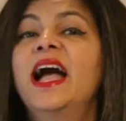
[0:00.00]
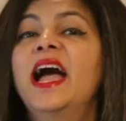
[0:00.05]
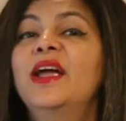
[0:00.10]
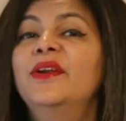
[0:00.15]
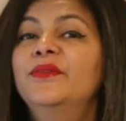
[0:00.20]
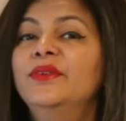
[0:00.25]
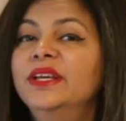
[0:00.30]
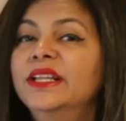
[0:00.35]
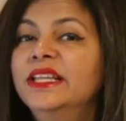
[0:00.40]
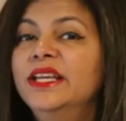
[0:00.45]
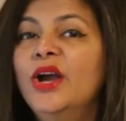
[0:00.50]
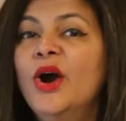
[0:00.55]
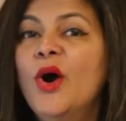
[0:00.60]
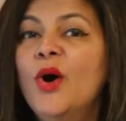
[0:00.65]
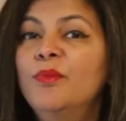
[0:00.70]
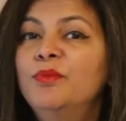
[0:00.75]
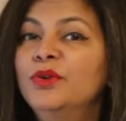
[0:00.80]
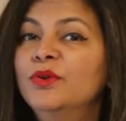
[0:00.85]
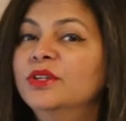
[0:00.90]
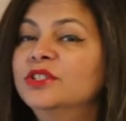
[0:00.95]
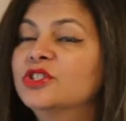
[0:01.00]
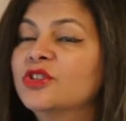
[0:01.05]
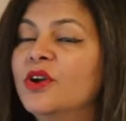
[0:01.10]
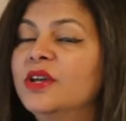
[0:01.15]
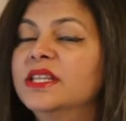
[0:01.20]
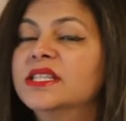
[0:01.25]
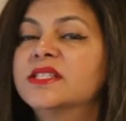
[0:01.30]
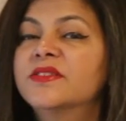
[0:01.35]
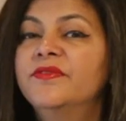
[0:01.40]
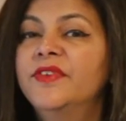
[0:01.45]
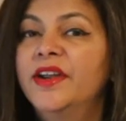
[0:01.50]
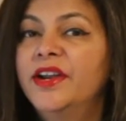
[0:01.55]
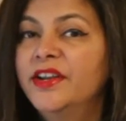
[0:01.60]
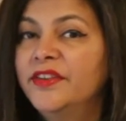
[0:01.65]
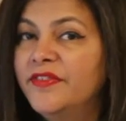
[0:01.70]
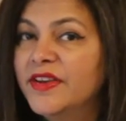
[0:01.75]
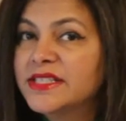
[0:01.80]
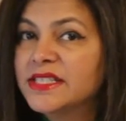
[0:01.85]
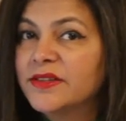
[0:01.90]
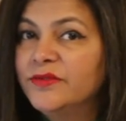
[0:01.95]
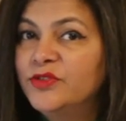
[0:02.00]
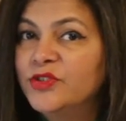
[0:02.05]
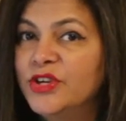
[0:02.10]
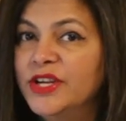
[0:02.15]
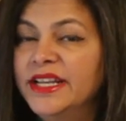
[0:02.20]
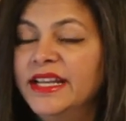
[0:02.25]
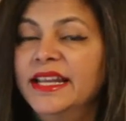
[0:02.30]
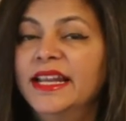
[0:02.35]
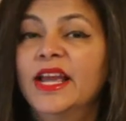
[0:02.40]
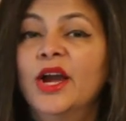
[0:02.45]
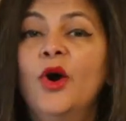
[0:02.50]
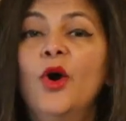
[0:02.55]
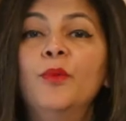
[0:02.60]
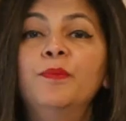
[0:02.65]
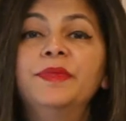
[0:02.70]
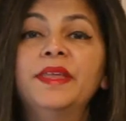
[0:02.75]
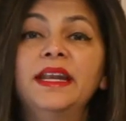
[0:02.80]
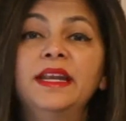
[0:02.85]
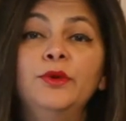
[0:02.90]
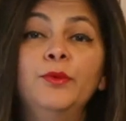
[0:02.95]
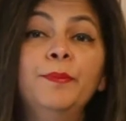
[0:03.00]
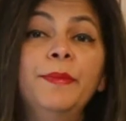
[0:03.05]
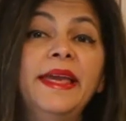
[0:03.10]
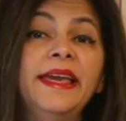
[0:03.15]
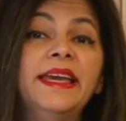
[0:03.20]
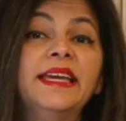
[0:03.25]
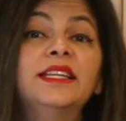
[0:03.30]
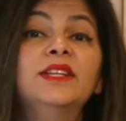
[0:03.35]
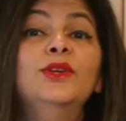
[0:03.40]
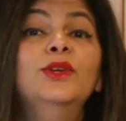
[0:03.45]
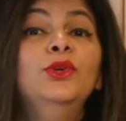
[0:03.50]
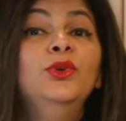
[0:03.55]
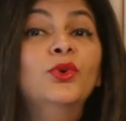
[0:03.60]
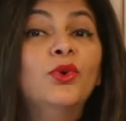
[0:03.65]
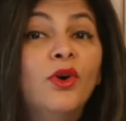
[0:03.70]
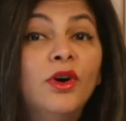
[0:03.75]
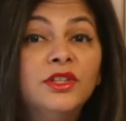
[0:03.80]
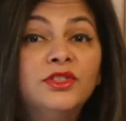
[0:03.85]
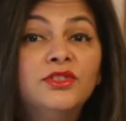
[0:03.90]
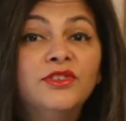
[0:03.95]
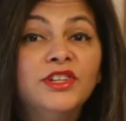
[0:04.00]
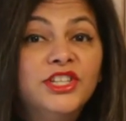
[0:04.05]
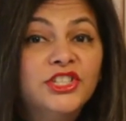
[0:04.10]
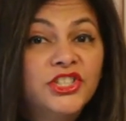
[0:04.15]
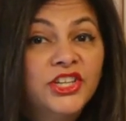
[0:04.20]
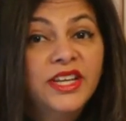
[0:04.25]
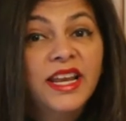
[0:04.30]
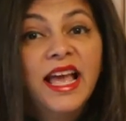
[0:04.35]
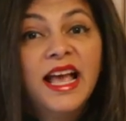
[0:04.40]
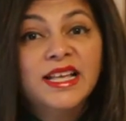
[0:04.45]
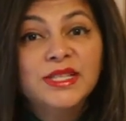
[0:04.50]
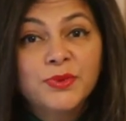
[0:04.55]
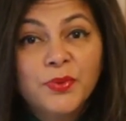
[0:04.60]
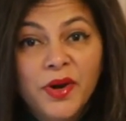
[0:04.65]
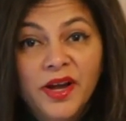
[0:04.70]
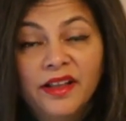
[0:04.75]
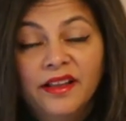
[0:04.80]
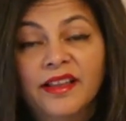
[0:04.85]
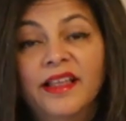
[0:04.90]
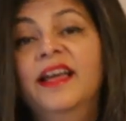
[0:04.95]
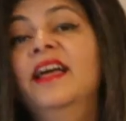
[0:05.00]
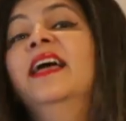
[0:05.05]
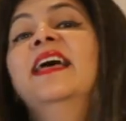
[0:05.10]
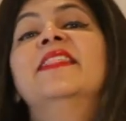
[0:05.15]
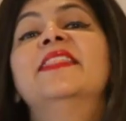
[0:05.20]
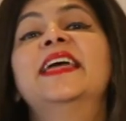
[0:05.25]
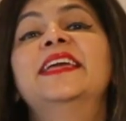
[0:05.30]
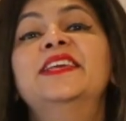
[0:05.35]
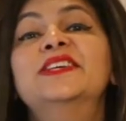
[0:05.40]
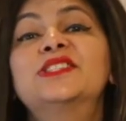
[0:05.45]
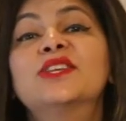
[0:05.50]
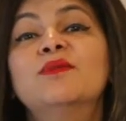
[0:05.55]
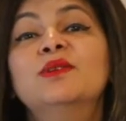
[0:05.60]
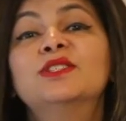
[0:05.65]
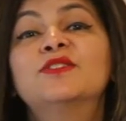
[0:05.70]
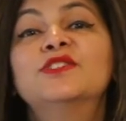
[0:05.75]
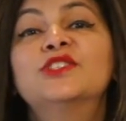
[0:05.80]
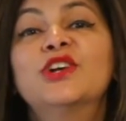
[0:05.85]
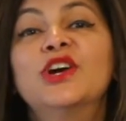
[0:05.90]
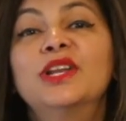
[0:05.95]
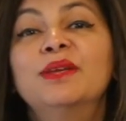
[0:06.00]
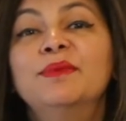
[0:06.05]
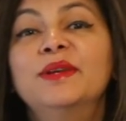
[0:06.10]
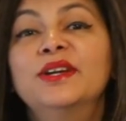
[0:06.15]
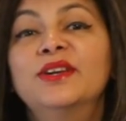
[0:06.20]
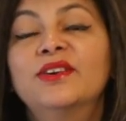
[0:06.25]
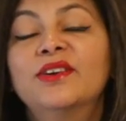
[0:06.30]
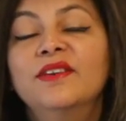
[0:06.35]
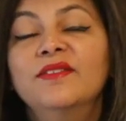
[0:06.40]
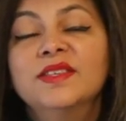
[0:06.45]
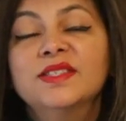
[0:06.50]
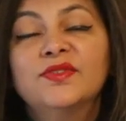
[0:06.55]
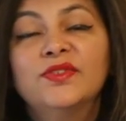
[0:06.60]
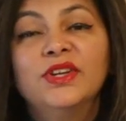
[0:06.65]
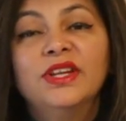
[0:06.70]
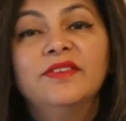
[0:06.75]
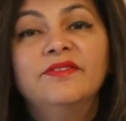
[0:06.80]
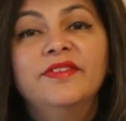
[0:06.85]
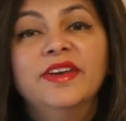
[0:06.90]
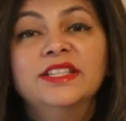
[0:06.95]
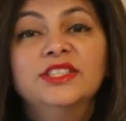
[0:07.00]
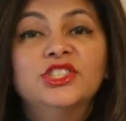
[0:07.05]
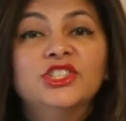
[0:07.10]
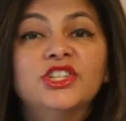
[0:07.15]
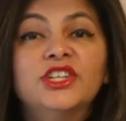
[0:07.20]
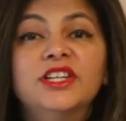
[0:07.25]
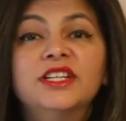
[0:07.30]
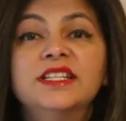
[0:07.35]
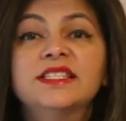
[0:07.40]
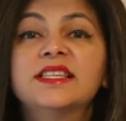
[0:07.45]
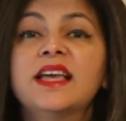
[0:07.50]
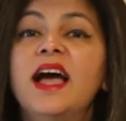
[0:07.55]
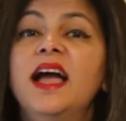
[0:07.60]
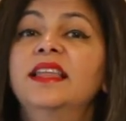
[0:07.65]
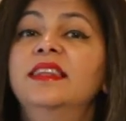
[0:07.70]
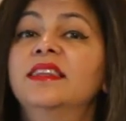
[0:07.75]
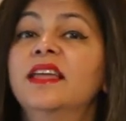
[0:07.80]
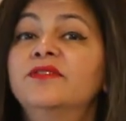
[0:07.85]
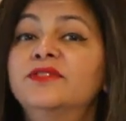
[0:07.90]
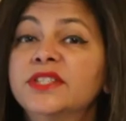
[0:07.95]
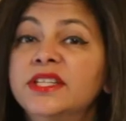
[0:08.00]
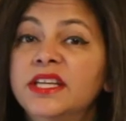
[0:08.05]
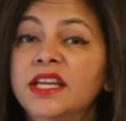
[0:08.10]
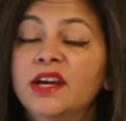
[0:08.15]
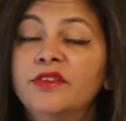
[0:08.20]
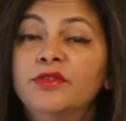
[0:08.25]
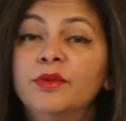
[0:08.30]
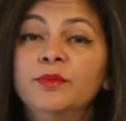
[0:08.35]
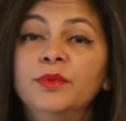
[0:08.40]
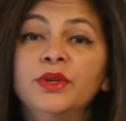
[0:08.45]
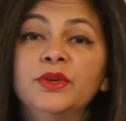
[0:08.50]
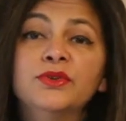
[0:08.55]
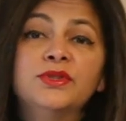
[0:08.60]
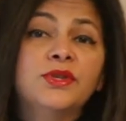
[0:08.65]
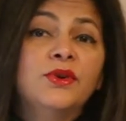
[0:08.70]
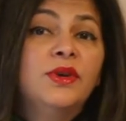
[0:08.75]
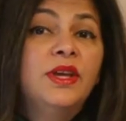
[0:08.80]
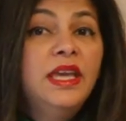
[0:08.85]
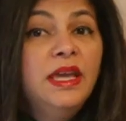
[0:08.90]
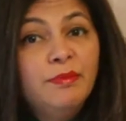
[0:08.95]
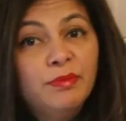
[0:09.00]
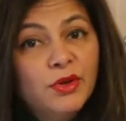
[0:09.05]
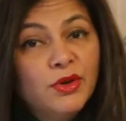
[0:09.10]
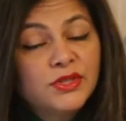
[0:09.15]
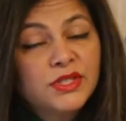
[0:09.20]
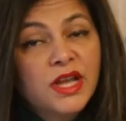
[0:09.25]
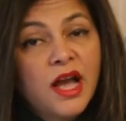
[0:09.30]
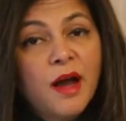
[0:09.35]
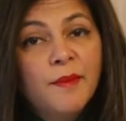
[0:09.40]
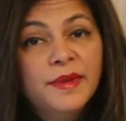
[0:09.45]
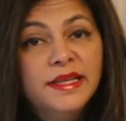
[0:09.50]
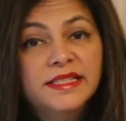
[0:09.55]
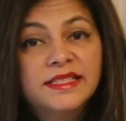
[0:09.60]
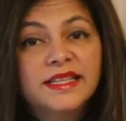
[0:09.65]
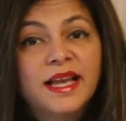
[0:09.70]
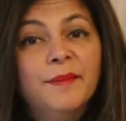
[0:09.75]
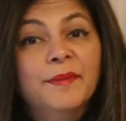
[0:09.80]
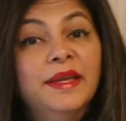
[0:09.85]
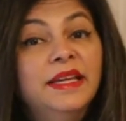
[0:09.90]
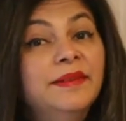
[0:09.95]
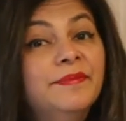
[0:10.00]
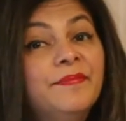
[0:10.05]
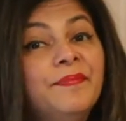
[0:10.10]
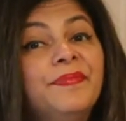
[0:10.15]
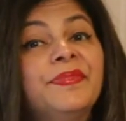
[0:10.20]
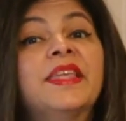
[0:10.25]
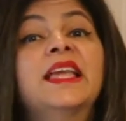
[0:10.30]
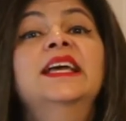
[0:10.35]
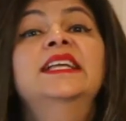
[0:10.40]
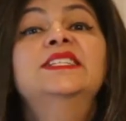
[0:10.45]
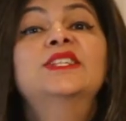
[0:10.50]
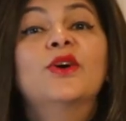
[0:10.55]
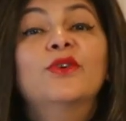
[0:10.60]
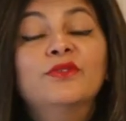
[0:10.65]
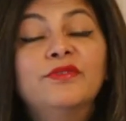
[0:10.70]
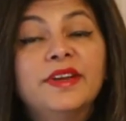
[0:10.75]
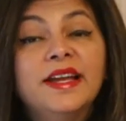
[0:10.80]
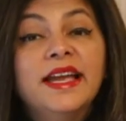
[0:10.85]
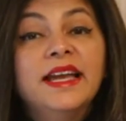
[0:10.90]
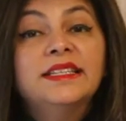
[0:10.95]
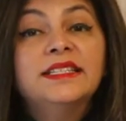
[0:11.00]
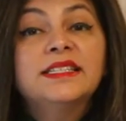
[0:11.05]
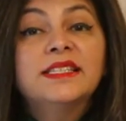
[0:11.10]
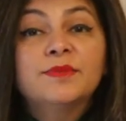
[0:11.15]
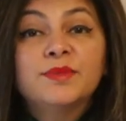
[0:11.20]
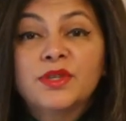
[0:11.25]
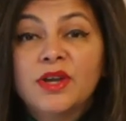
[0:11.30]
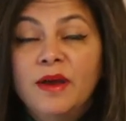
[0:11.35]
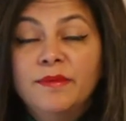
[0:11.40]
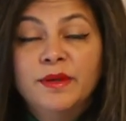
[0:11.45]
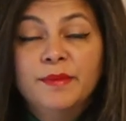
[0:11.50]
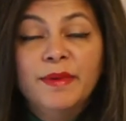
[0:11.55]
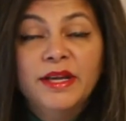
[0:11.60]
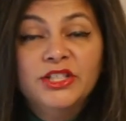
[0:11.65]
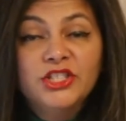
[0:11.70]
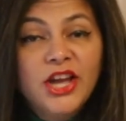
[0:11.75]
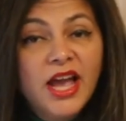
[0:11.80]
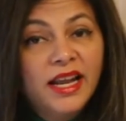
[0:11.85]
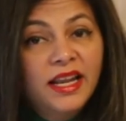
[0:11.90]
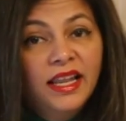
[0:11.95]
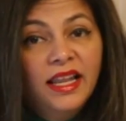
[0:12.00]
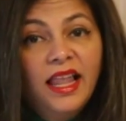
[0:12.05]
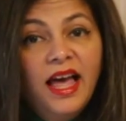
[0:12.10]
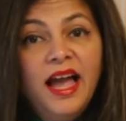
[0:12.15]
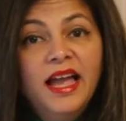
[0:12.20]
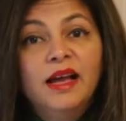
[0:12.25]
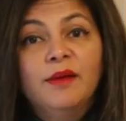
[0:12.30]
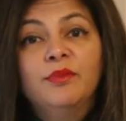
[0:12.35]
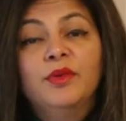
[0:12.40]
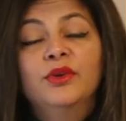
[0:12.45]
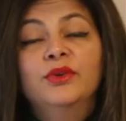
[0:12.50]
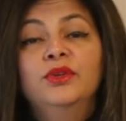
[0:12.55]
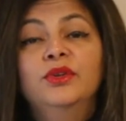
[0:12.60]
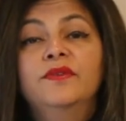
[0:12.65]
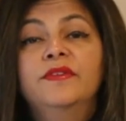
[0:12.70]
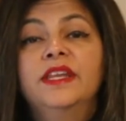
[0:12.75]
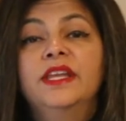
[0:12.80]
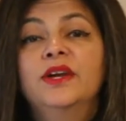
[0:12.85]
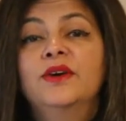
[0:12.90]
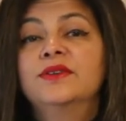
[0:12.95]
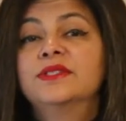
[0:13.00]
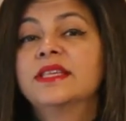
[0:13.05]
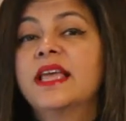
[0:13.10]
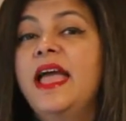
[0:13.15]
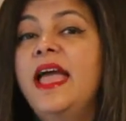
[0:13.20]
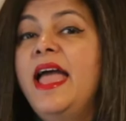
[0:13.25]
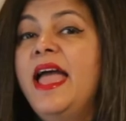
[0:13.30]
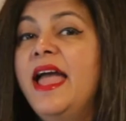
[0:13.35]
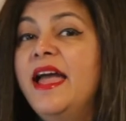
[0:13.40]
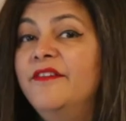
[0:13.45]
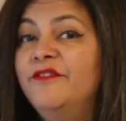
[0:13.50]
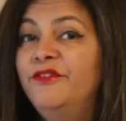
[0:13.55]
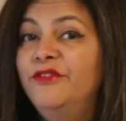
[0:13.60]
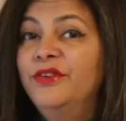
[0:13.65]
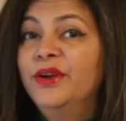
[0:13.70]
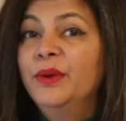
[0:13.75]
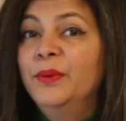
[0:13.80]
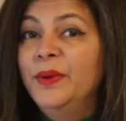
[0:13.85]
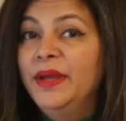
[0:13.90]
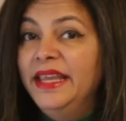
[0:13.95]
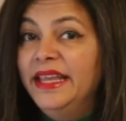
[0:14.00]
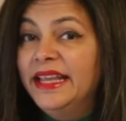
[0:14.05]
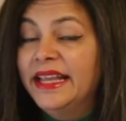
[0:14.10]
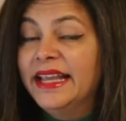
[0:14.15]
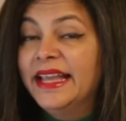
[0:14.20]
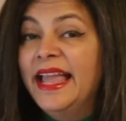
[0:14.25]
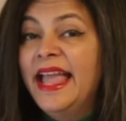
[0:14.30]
I really hope you enjoy this very festive drink and I hope that you make it your tradition as well. Thank you so much for joining me on Cravings with Adventures. I love to hear from you, so keep those comments coming. Don't forget to subscribe to my channel. I upload new videos every week.